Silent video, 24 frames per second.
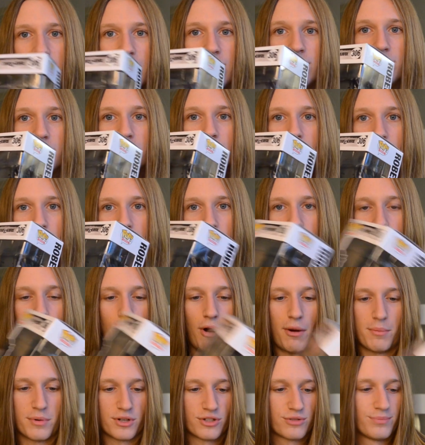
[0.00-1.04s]
And
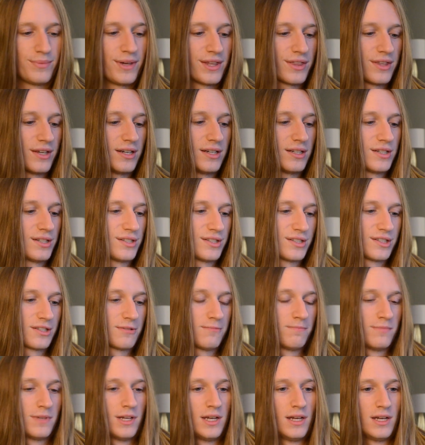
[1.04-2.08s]
Robert Smith is
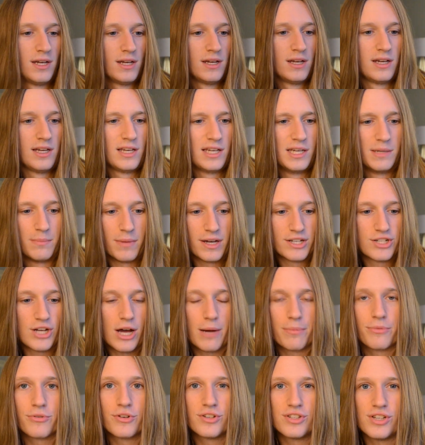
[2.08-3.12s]
in my
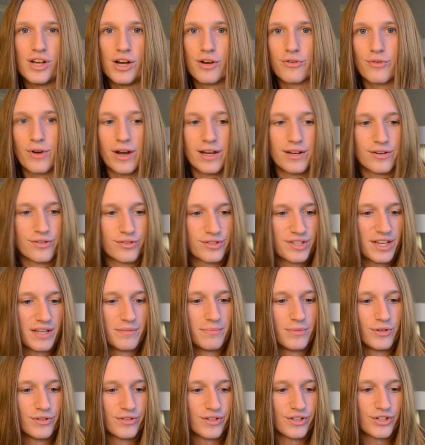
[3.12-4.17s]
top three songwriters
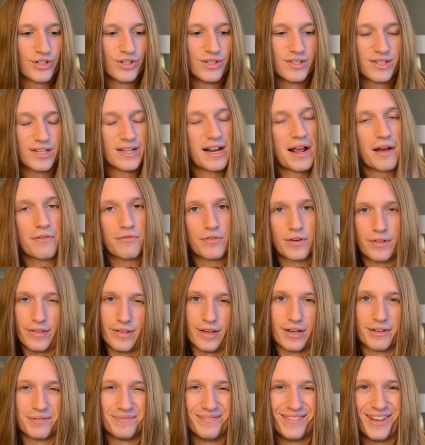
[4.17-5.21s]
and musicians and
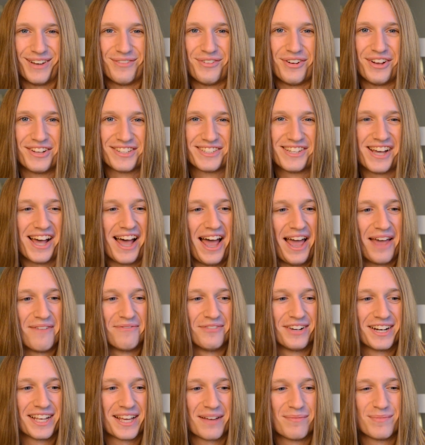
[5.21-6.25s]
everything of all
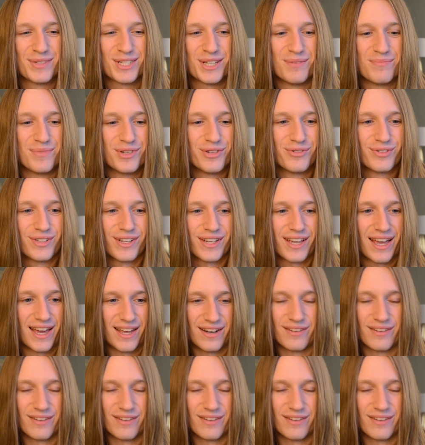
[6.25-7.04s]
time when it comes to music.